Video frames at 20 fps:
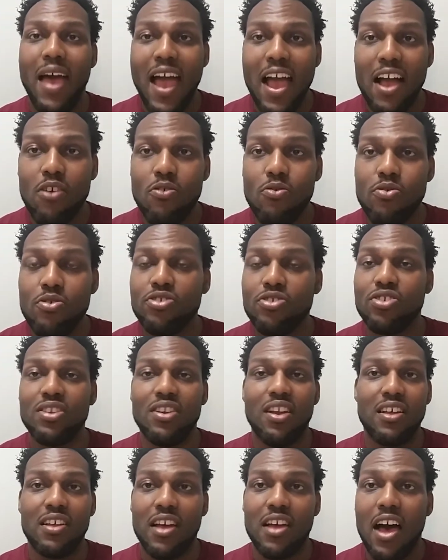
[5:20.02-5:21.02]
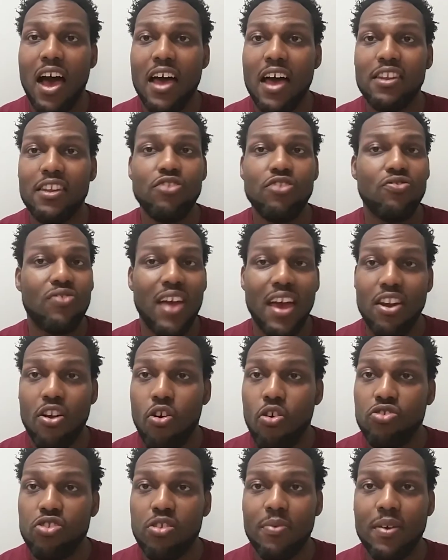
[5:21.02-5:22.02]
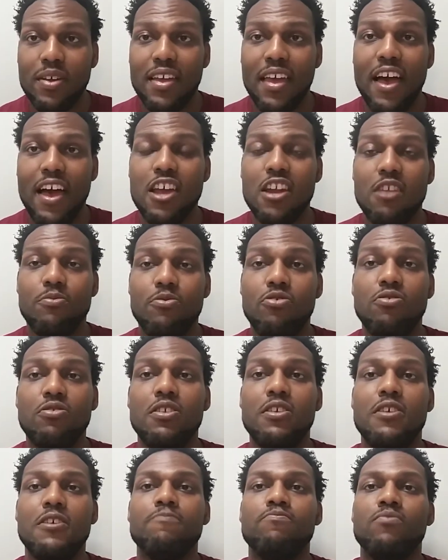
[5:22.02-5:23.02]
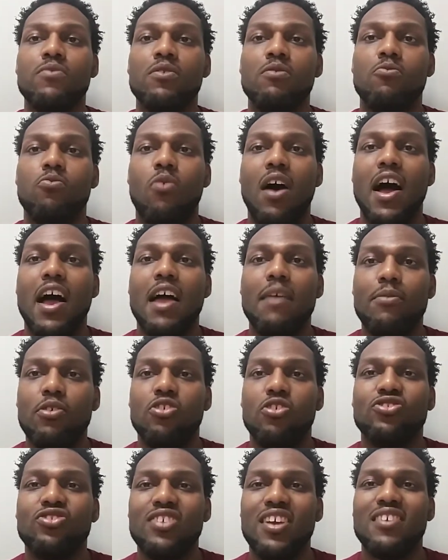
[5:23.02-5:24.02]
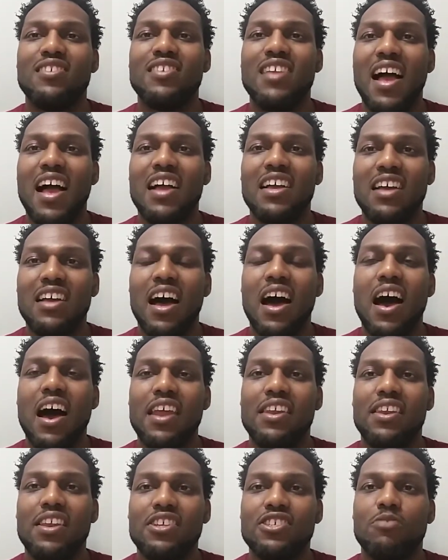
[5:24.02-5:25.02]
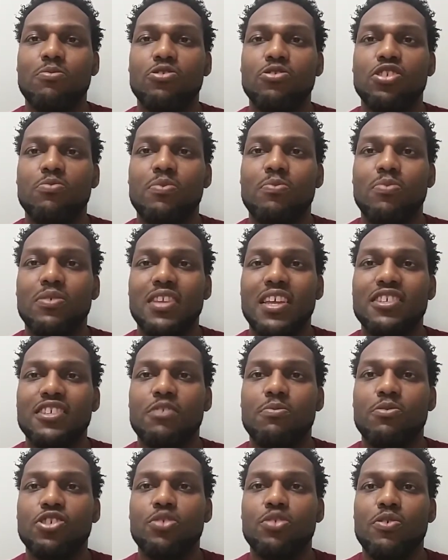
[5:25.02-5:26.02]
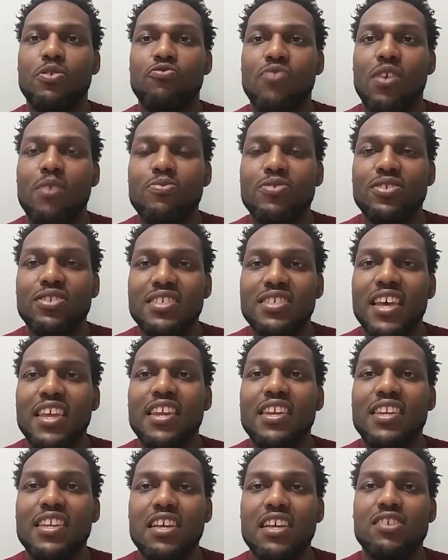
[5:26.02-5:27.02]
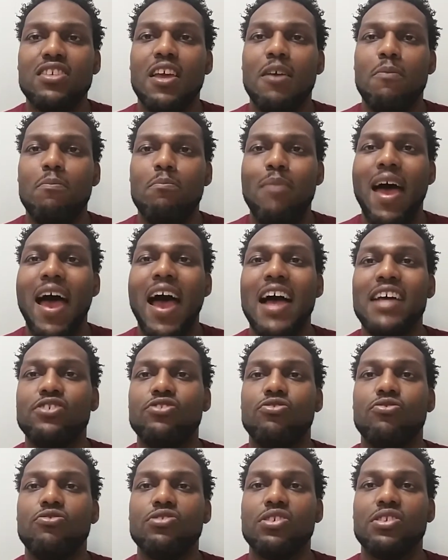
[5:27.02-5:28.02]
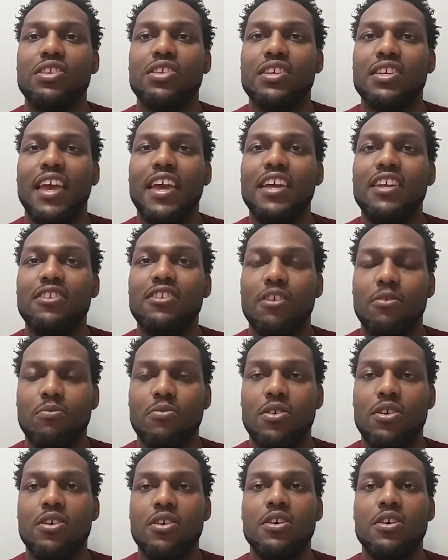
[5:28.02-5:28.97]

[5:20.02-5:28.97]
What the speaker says: backwards and ungodly, you've got to hold them accountable. Why? Because they're not God, and they're supposed to be, but they're supposed to be representatives, ambassadors of the kingdom.